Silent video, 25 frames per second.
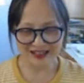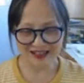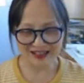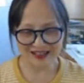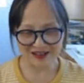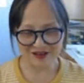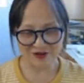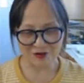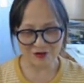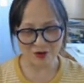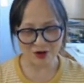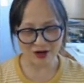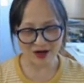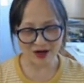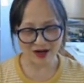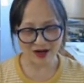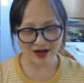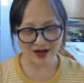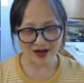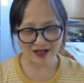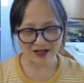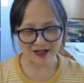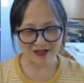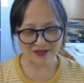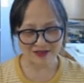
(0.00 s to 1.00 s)
or
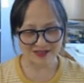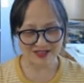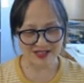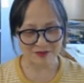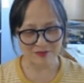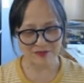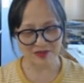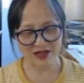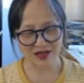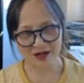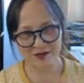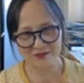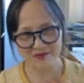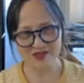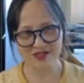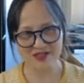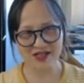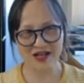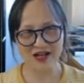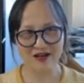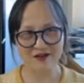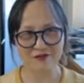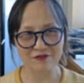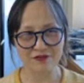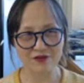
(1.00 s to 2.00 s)
sometimes
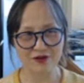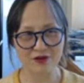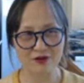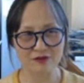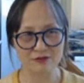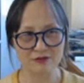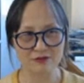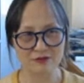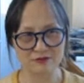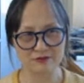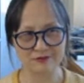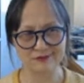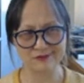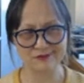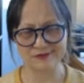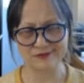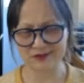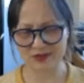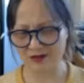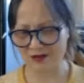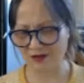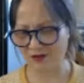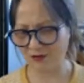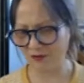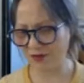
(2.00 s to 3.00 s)
I feel
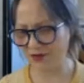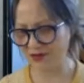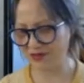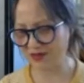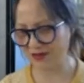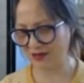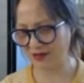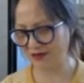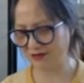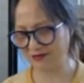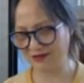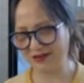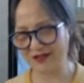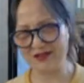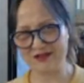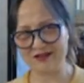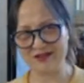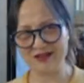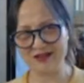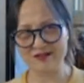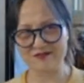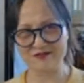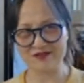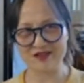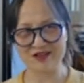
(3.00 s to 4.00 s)
always
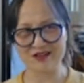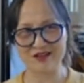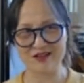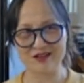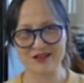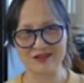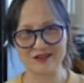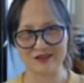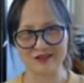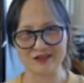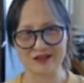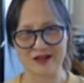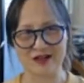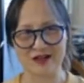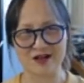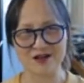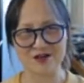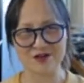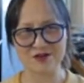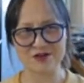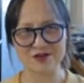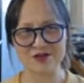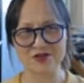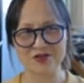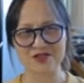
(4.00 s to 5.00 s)
never
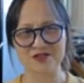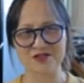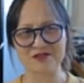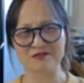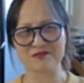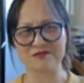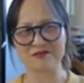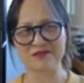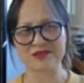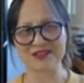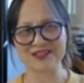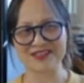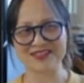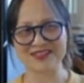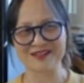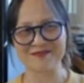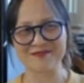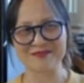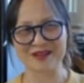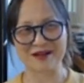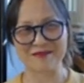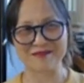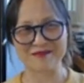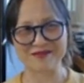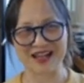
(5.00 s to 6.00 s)
encouraged me.
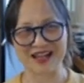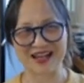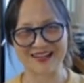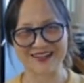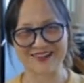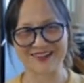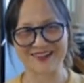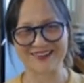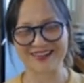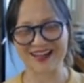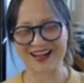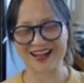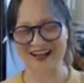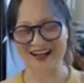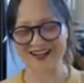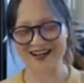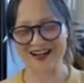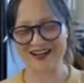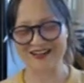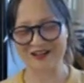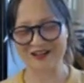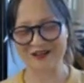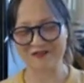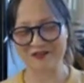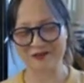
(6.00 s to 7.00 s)
Sometimes I got that
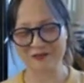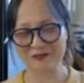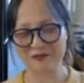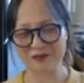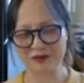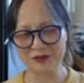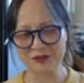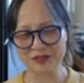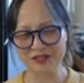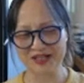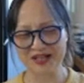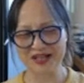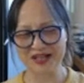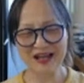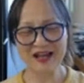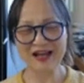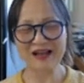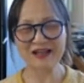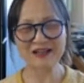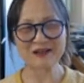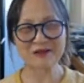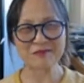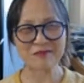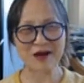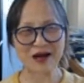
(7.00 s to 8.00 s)
kind of a mood,
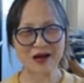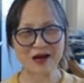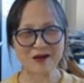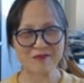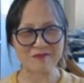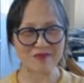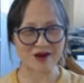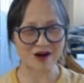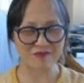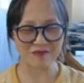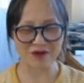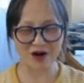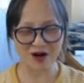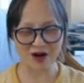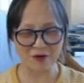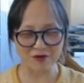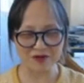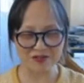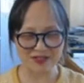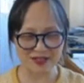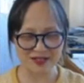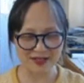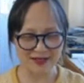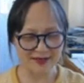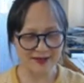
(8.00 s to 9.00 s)
and my mom
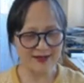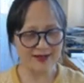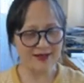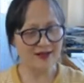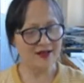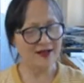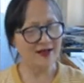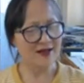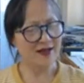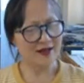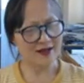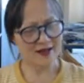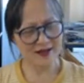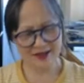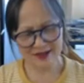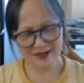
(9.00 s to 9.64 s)
always said, 10